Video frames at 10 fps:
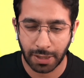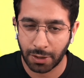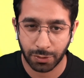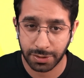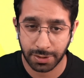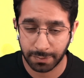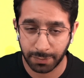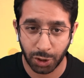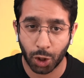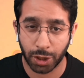hours are
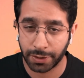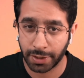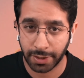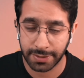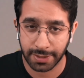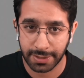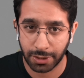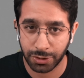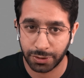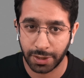beyond
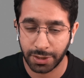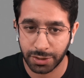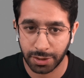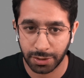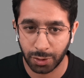36-hour duration.